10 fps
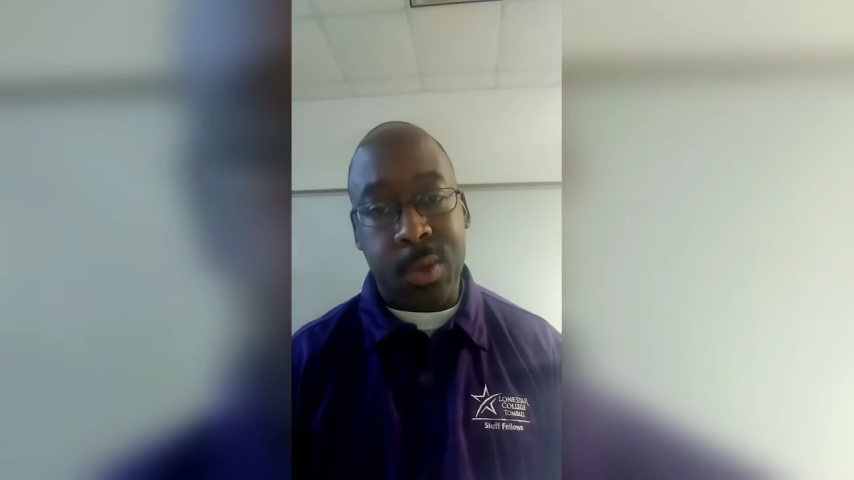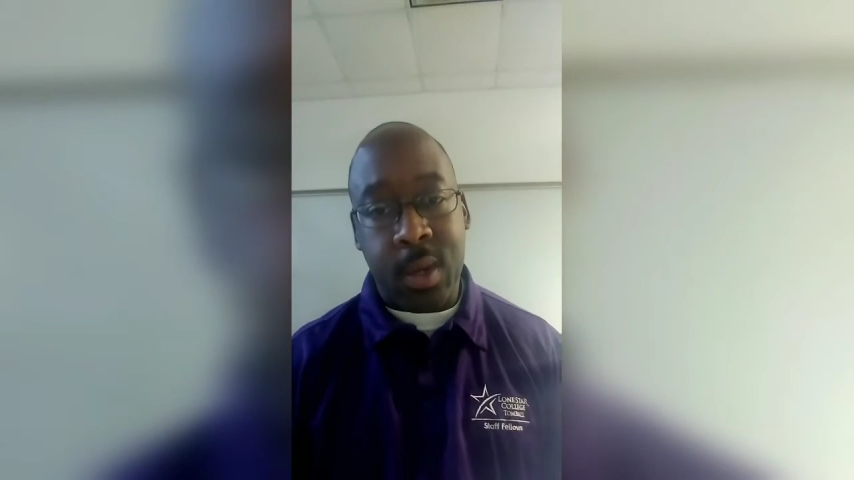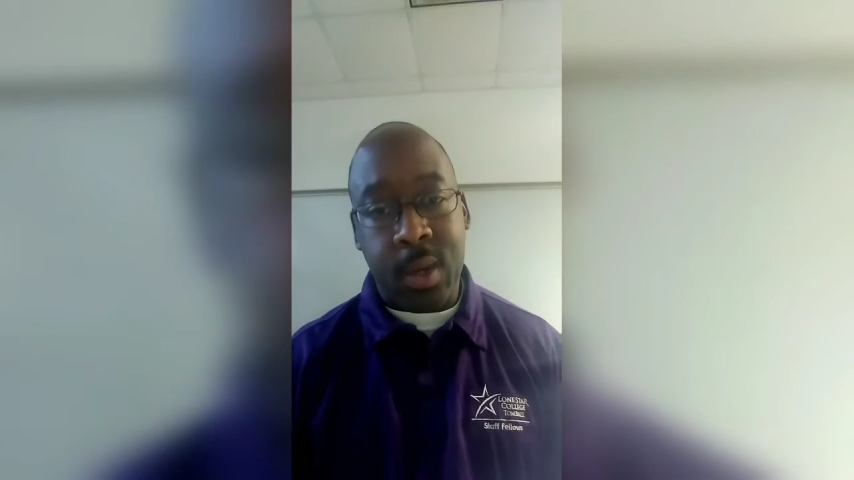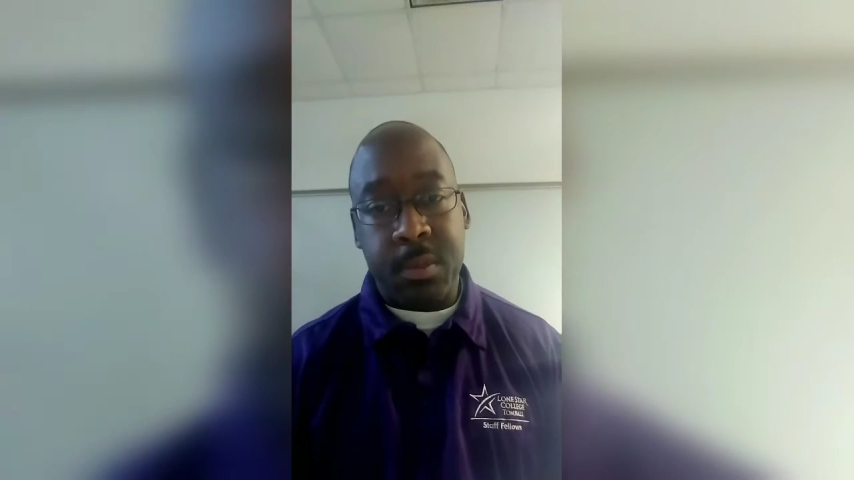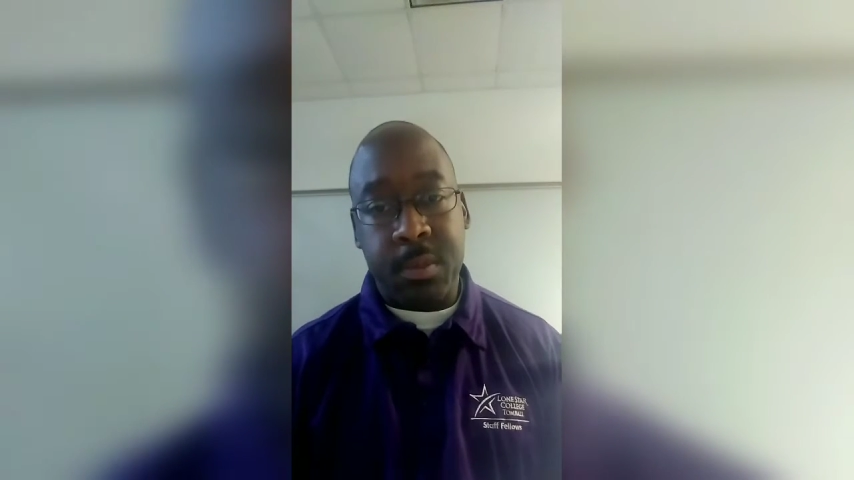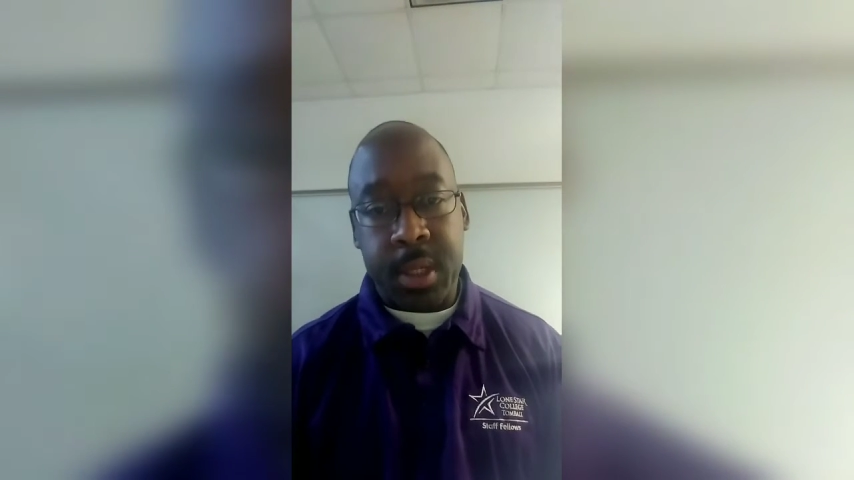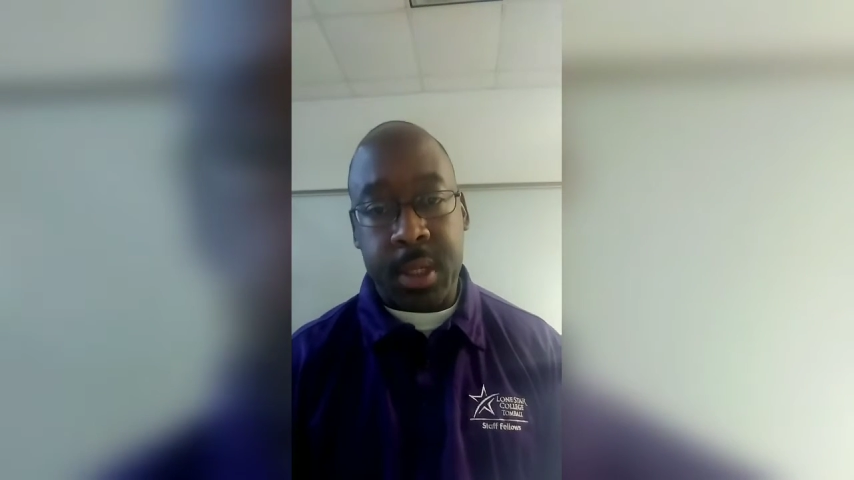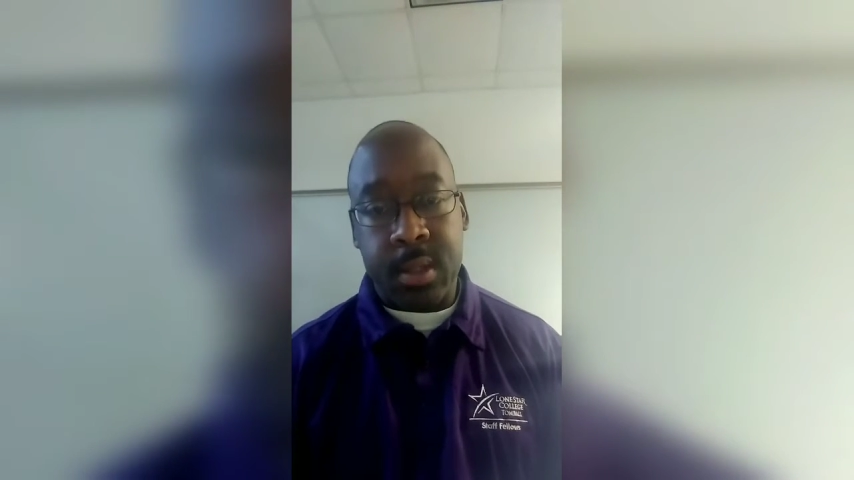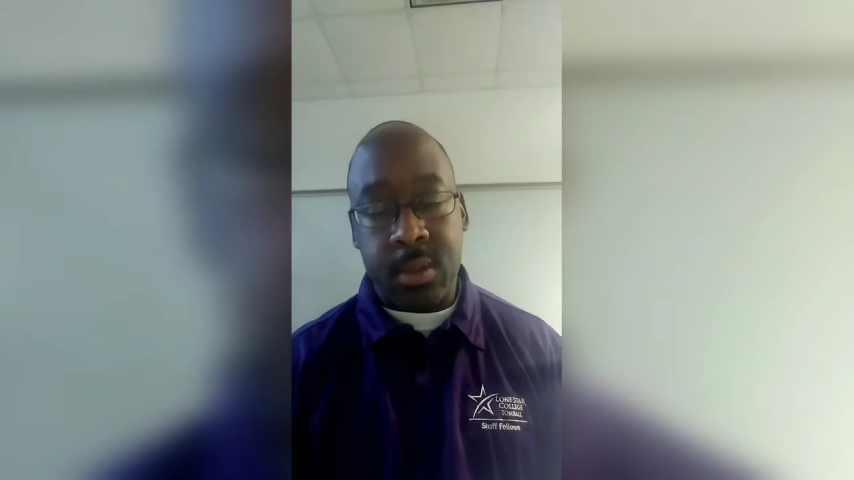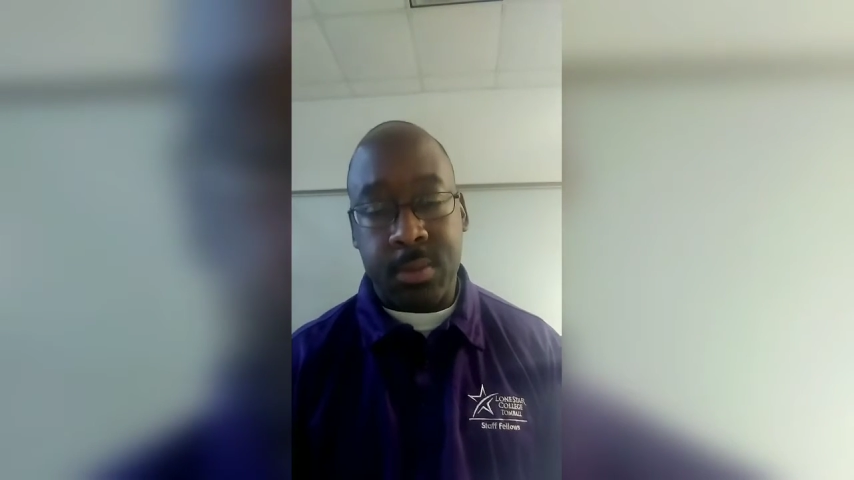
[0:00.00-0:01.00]
you will have to
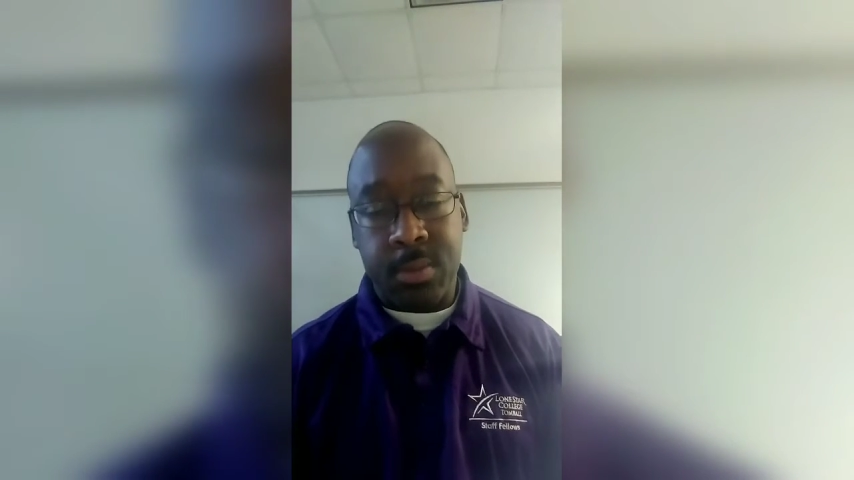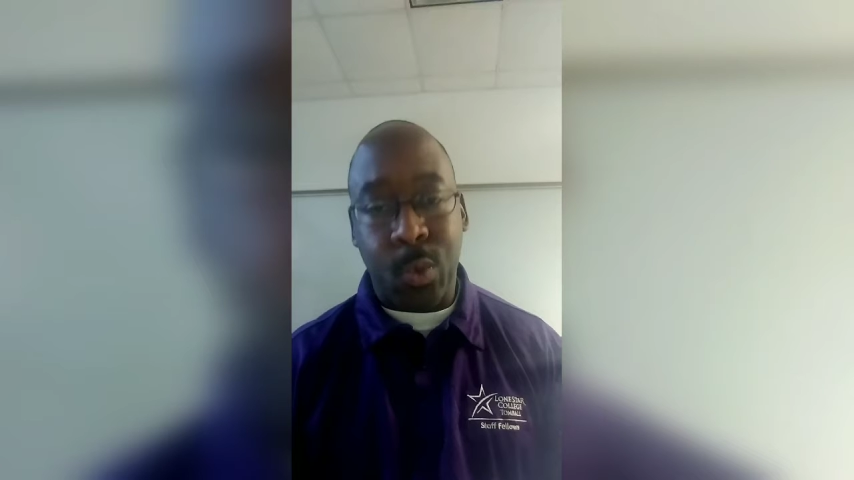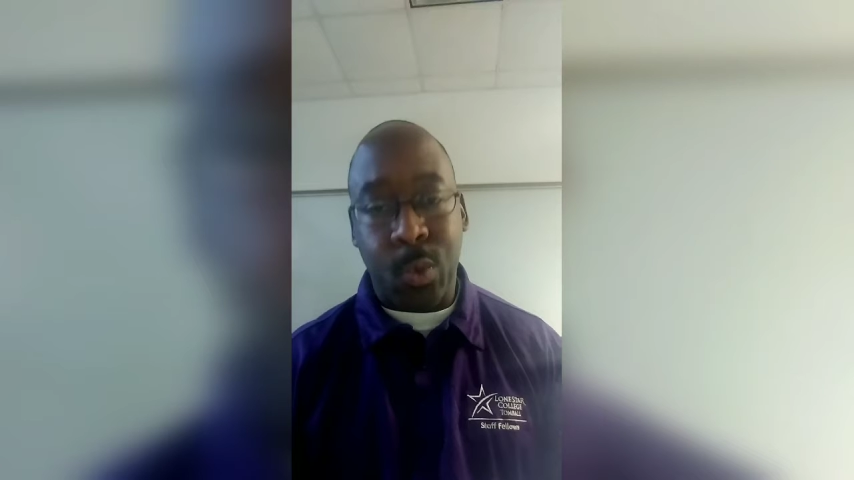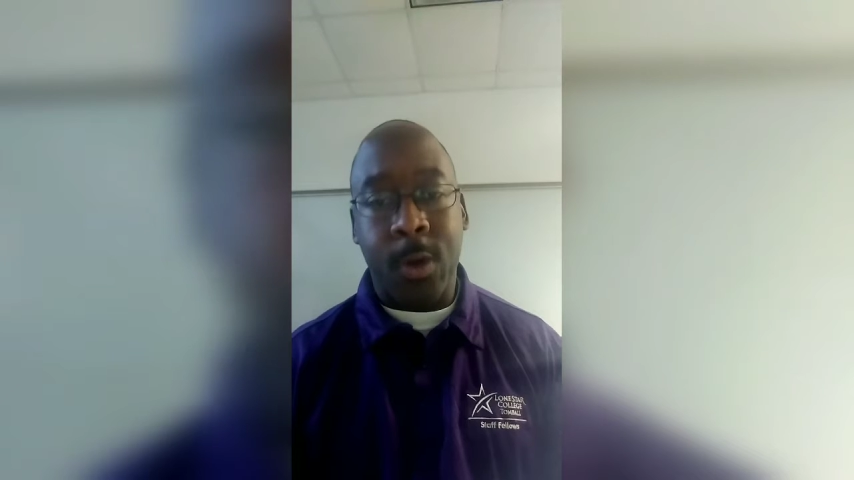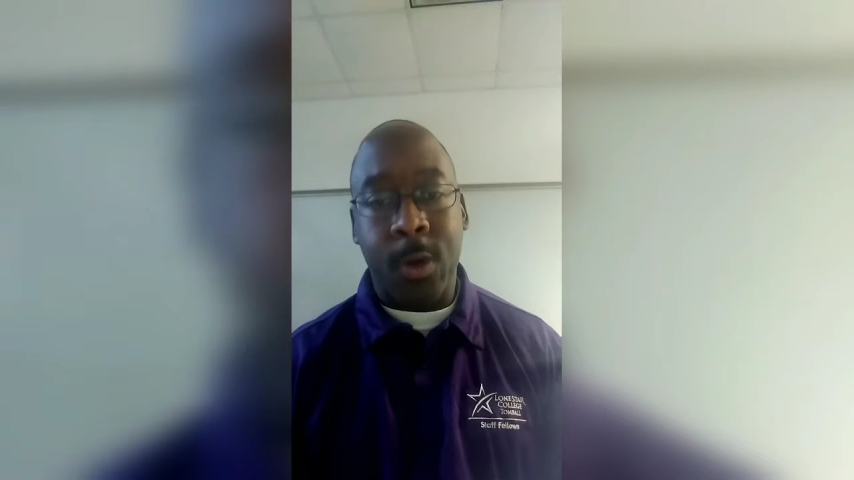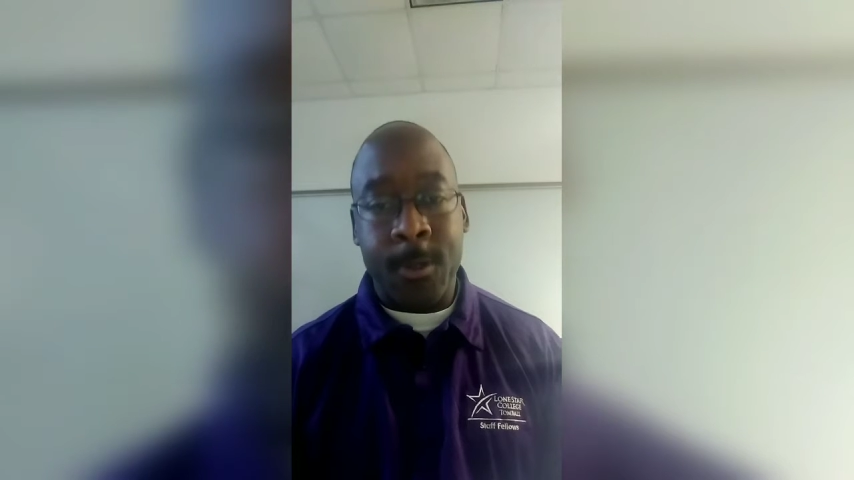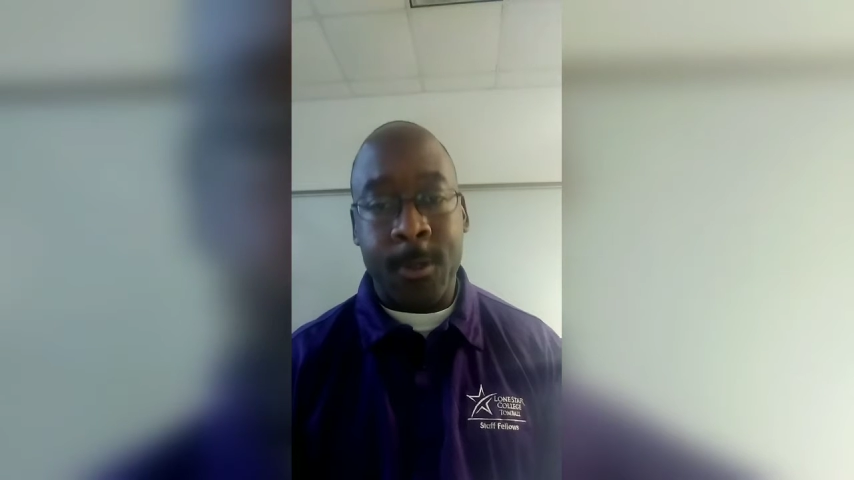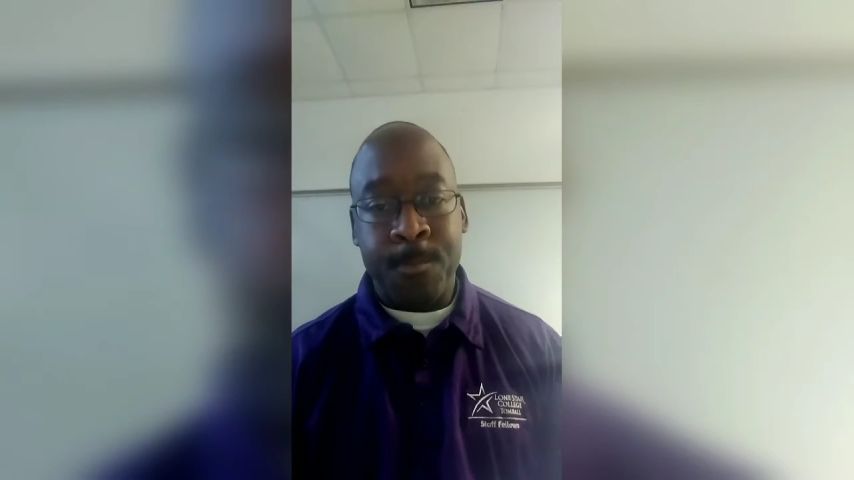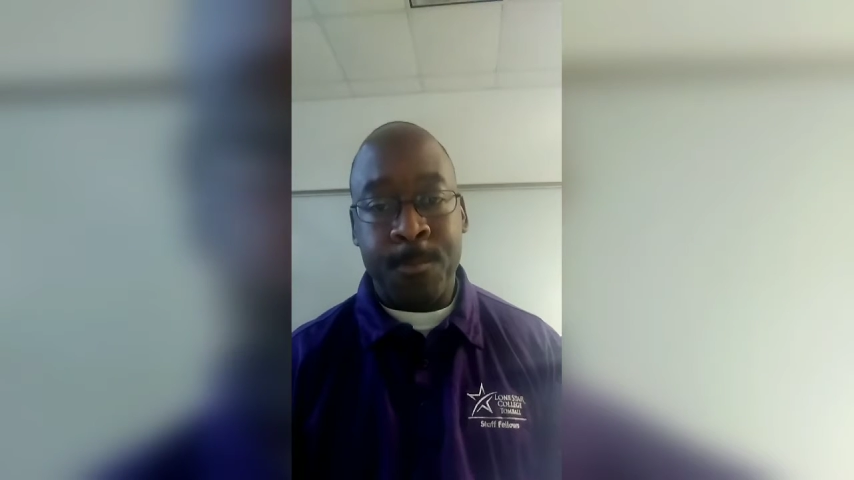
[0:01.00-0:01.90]
put in a little bit of work.